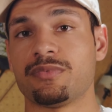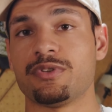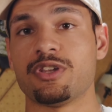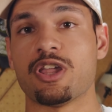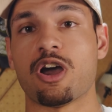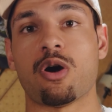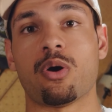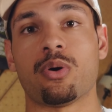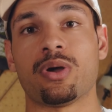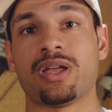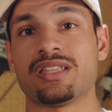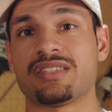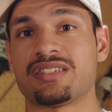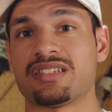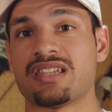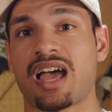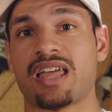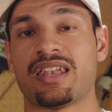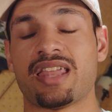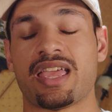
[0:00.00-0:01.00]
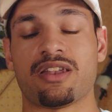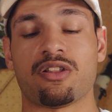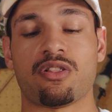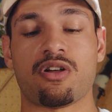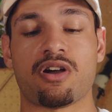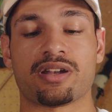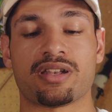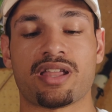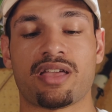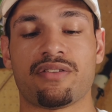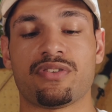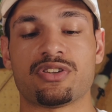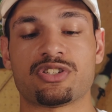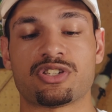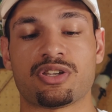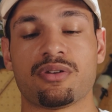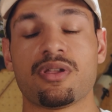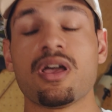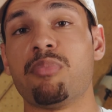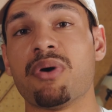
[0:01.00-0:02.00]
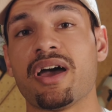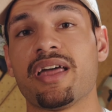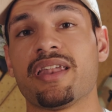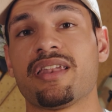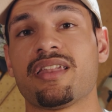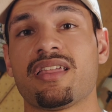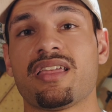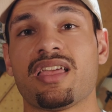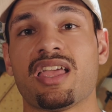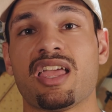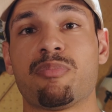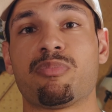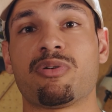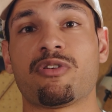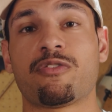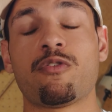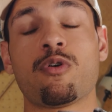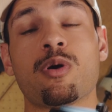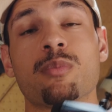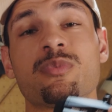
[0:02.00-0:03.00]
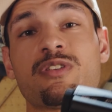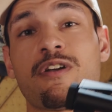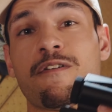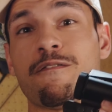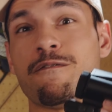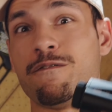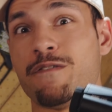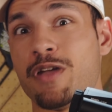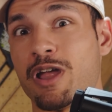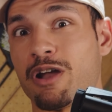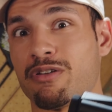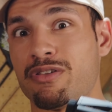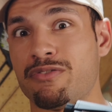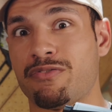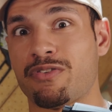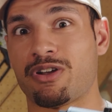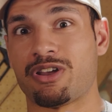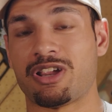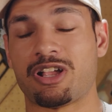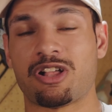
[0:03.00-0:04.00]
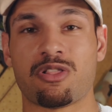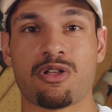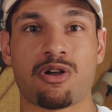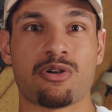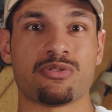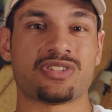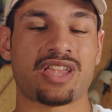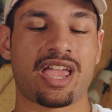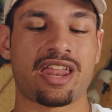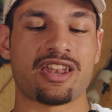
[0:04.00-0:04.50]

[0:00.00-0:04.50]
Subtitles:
No, it's not an analog night vision, but it performs very, very close.